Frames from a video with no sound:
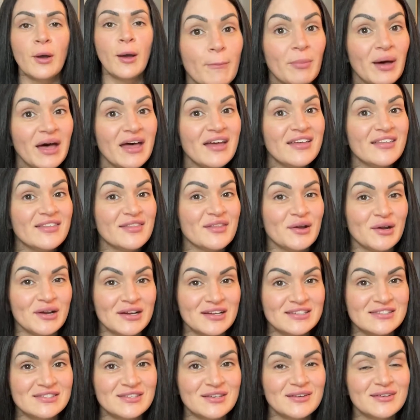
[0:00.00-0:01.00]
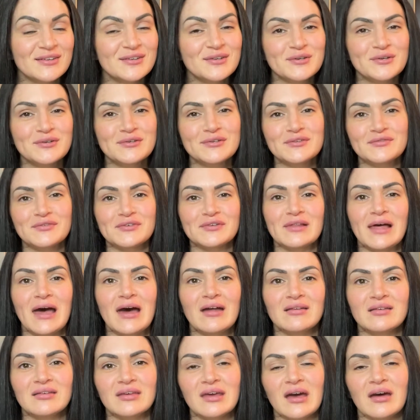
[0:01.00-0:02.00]
But there is good news for
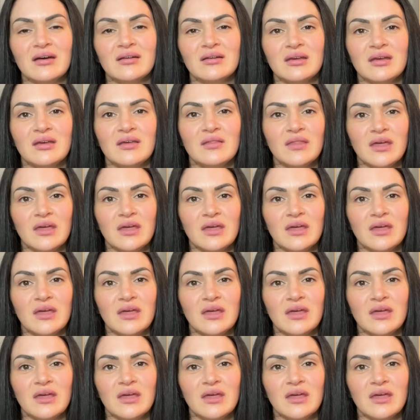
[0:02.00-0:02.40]
Loudoun County.